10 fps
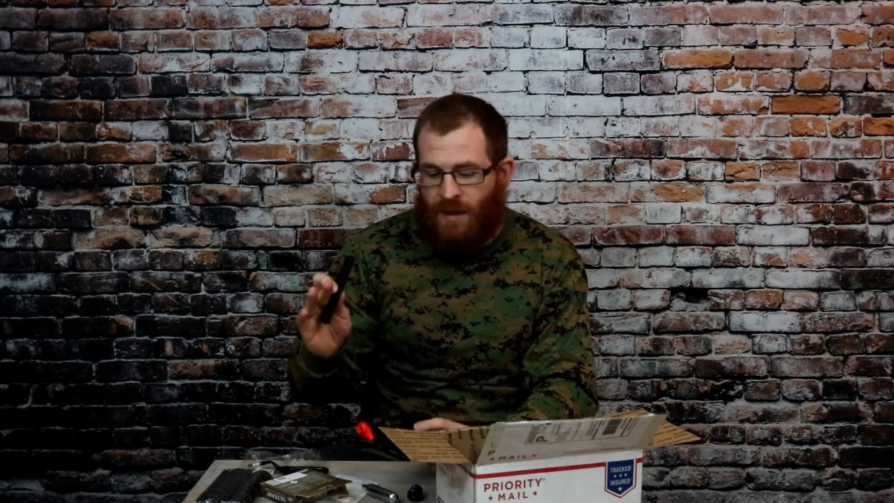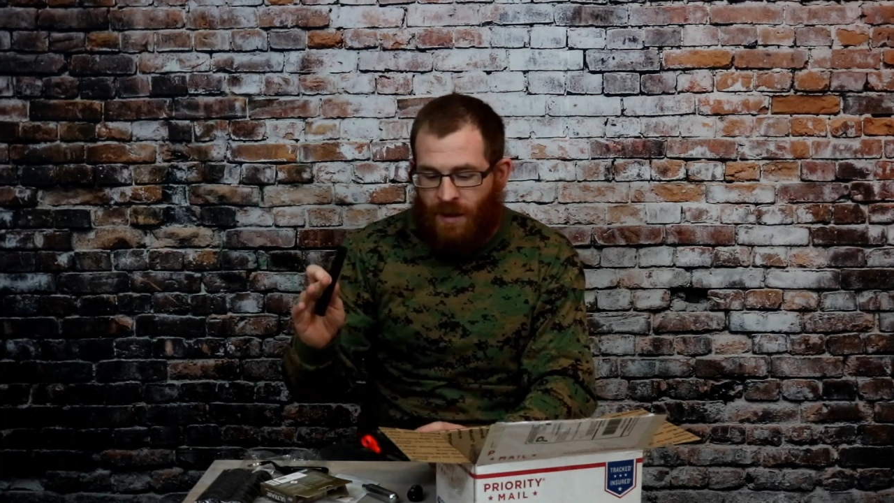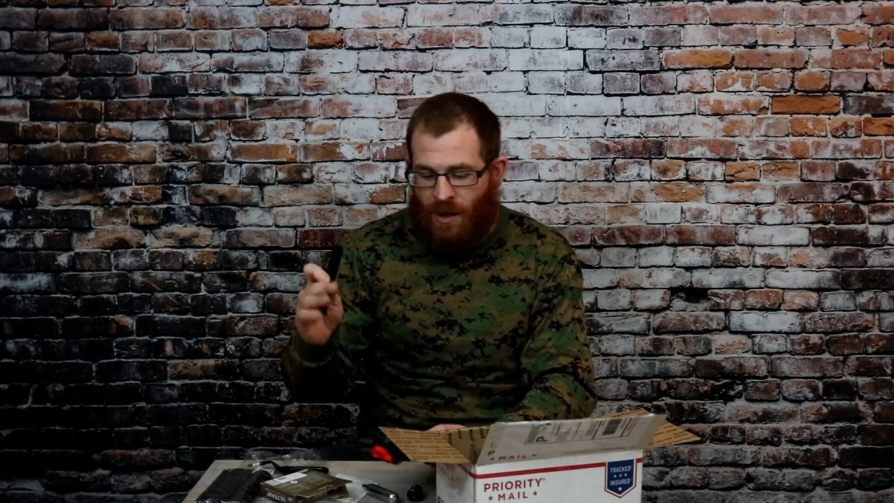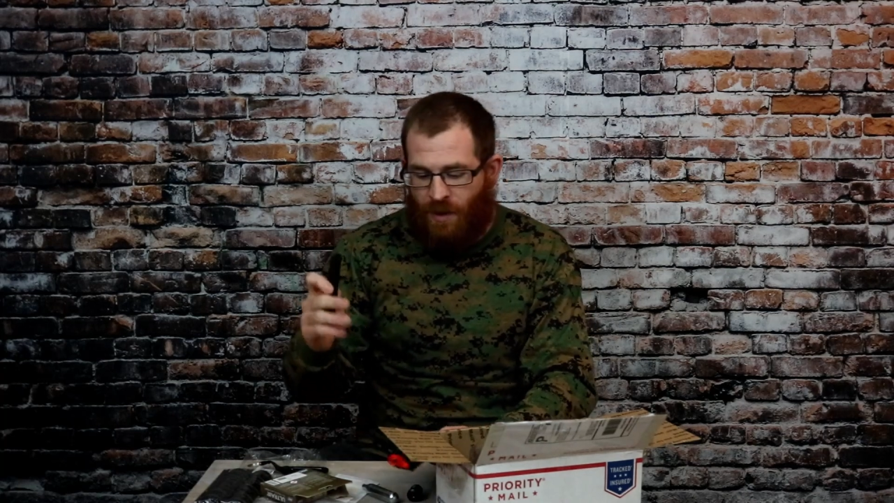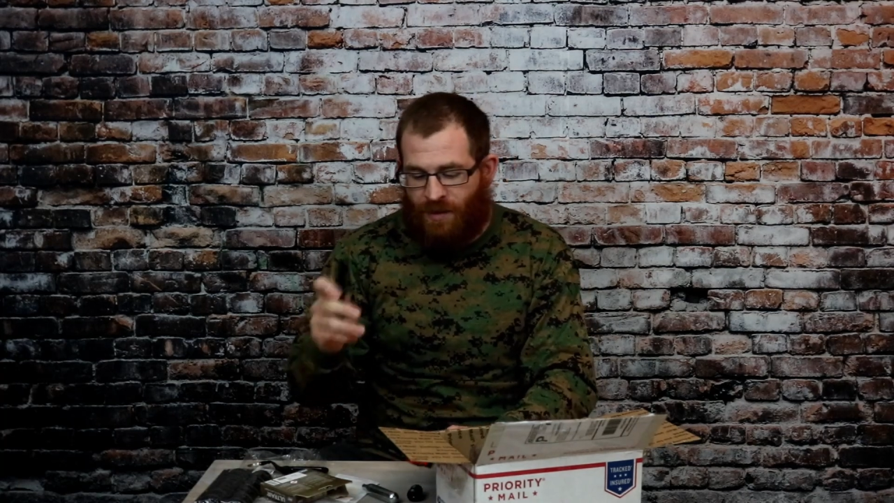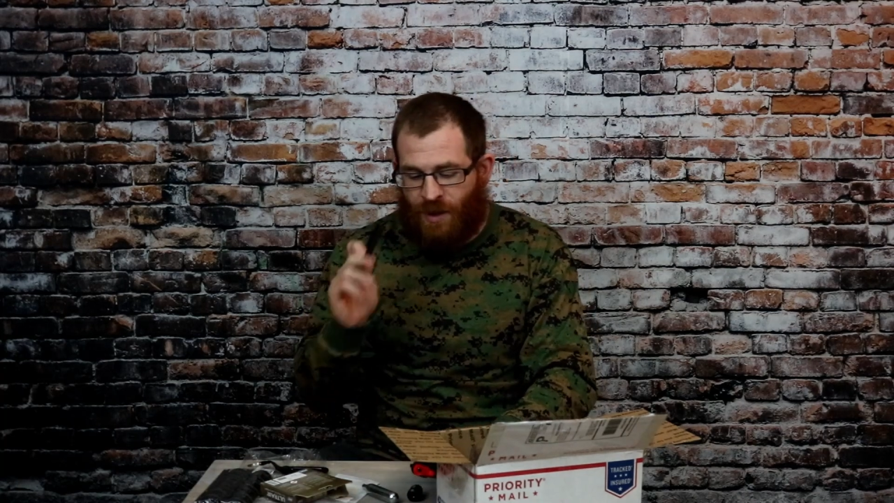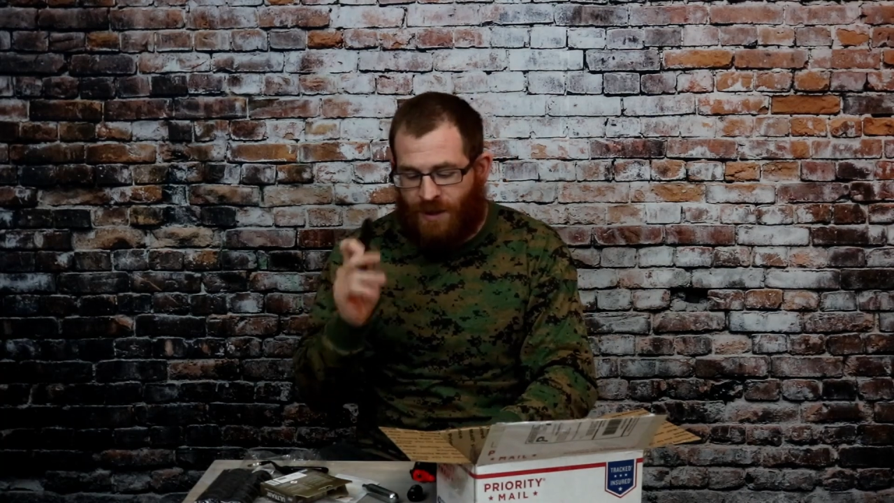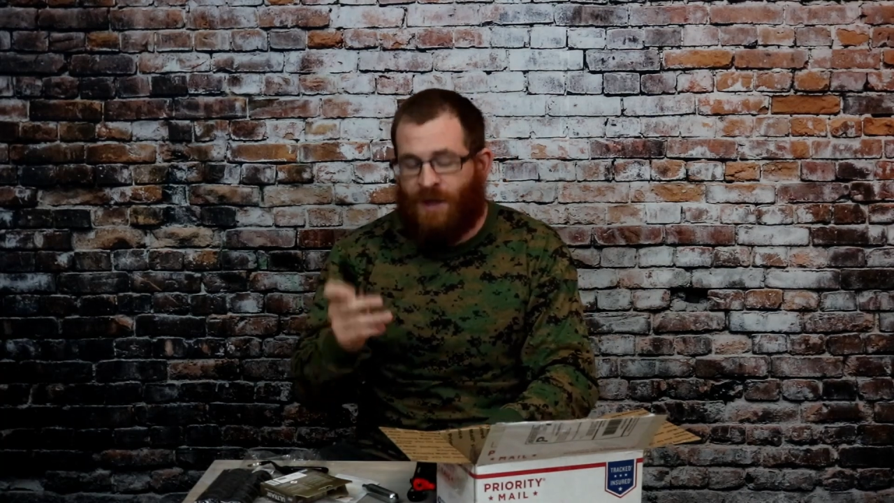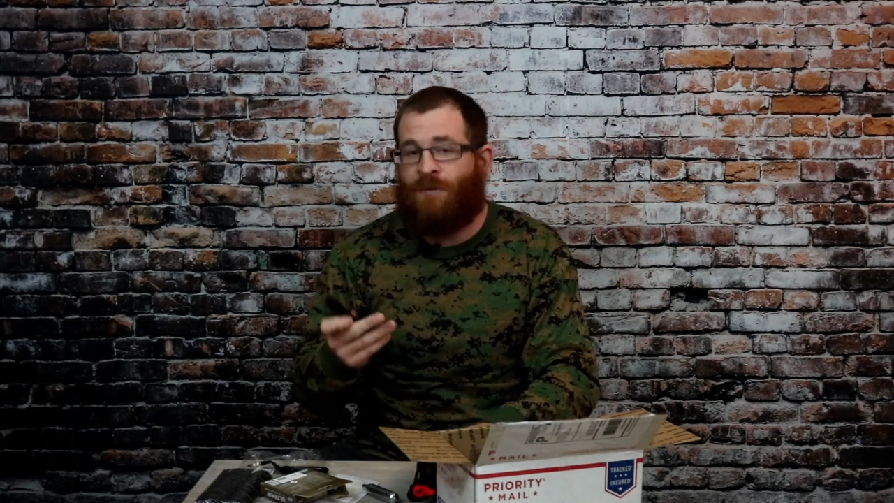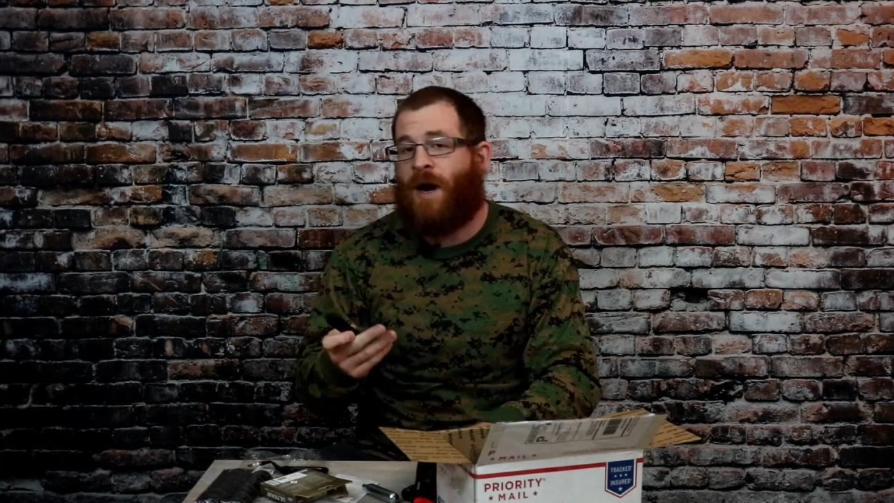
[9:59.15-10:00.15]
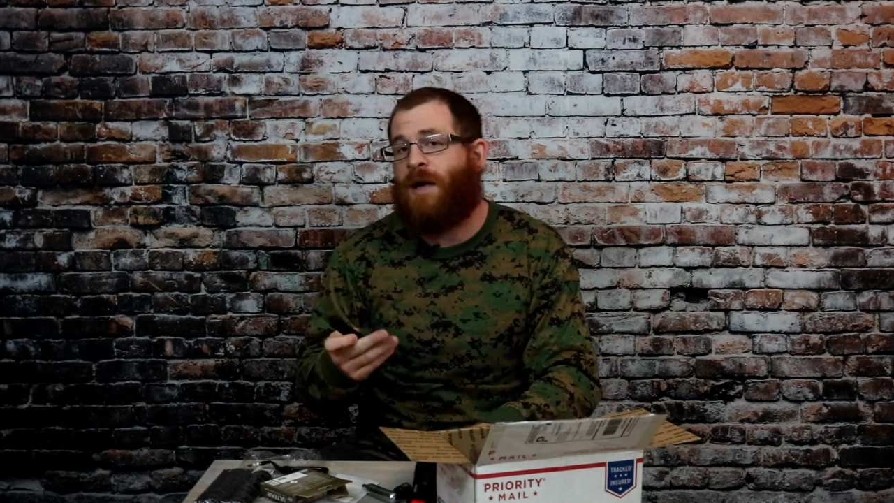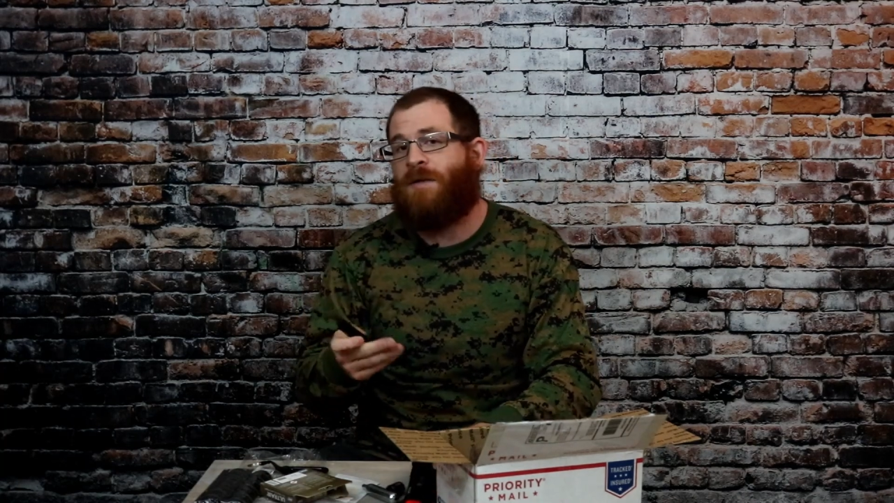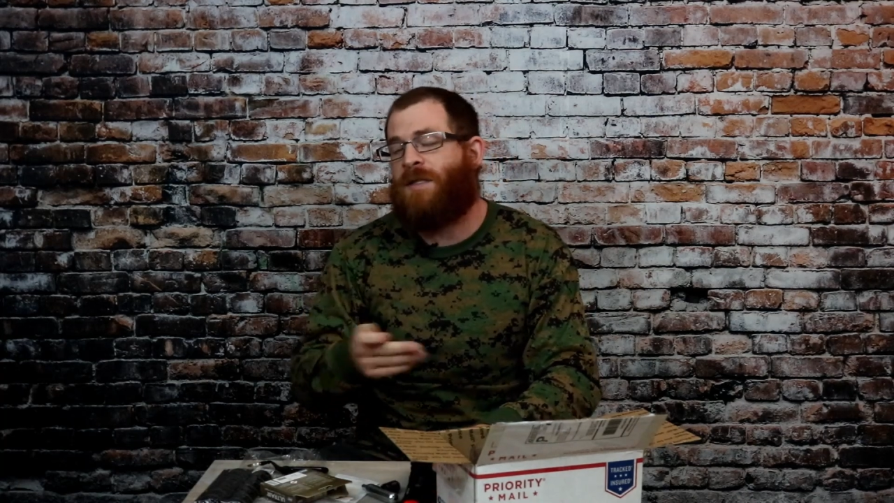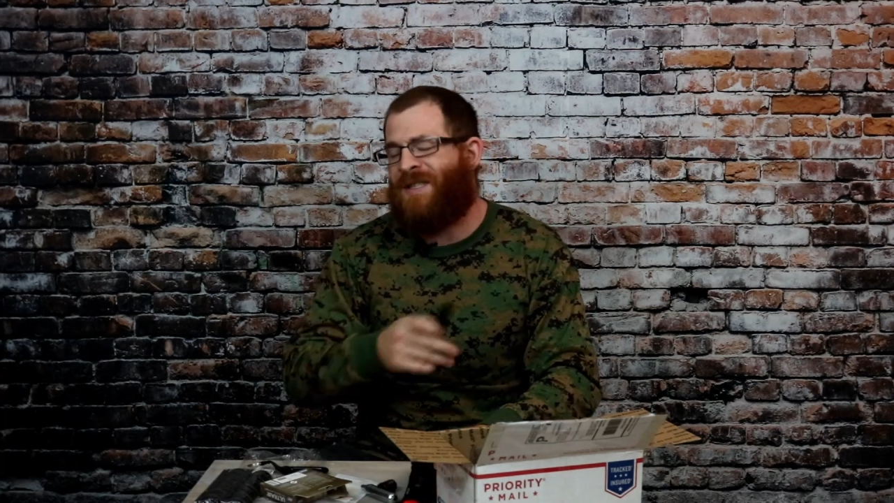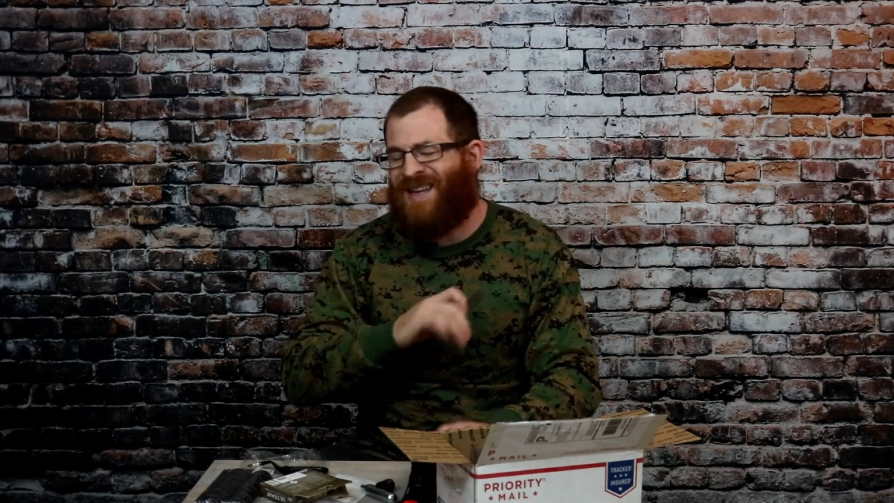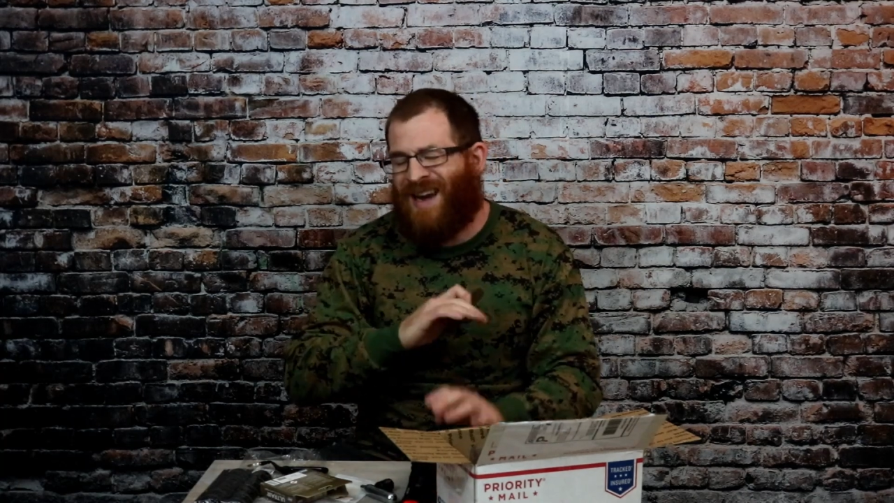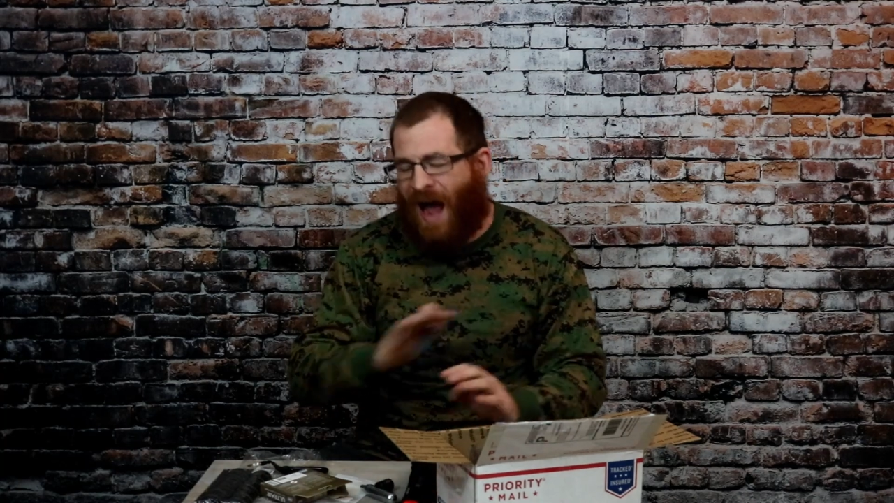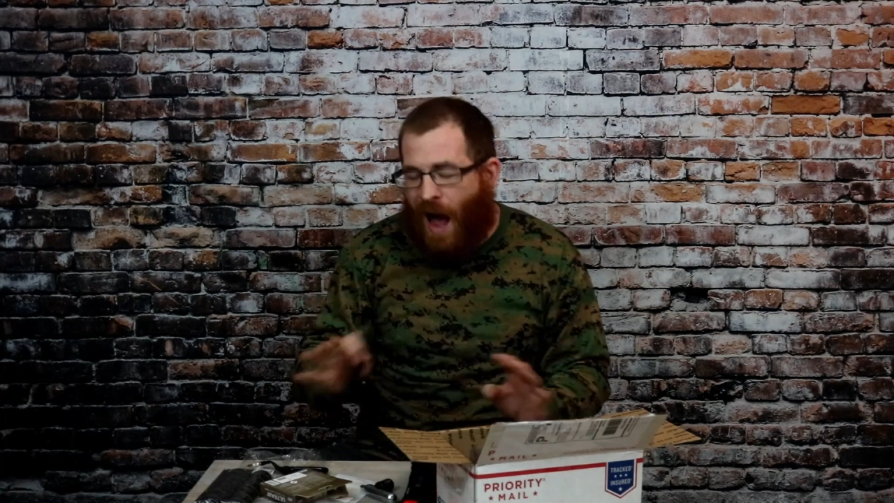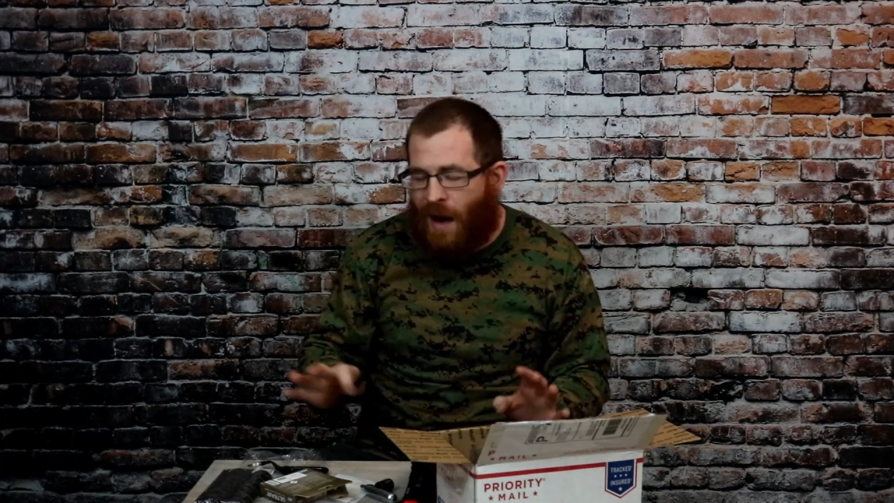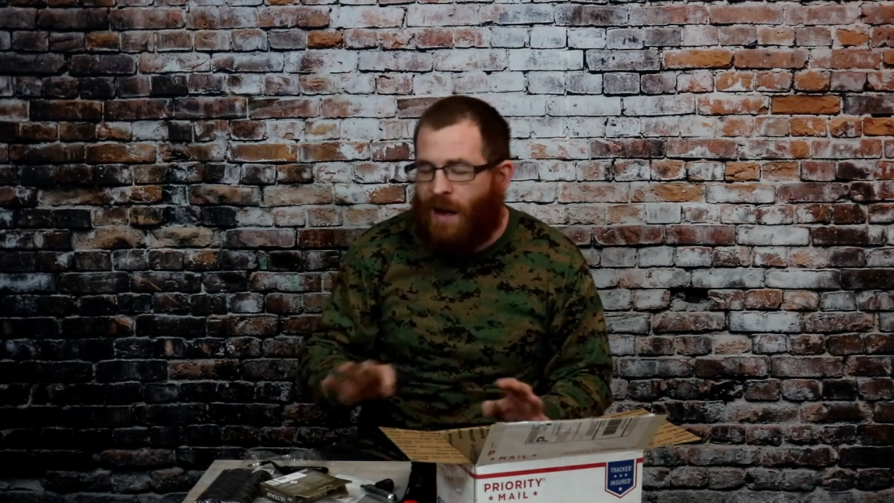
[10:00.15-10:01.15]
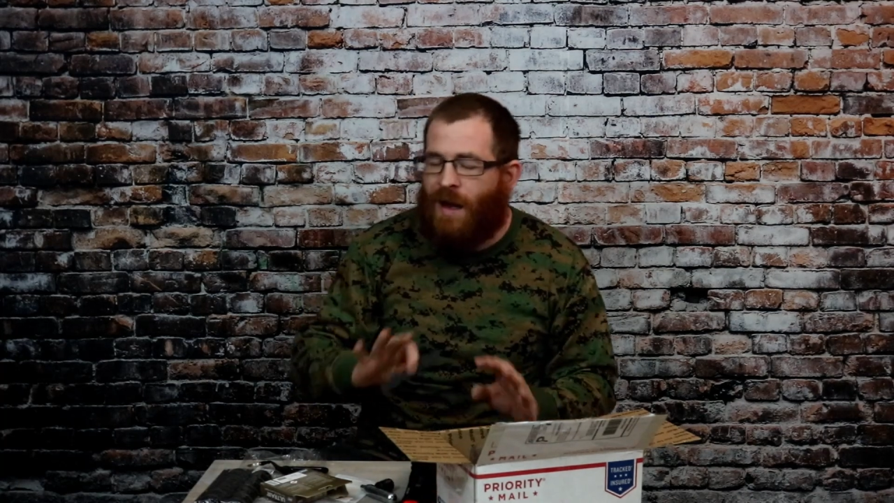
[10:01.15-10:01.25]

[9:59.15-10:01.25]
13 rounds is not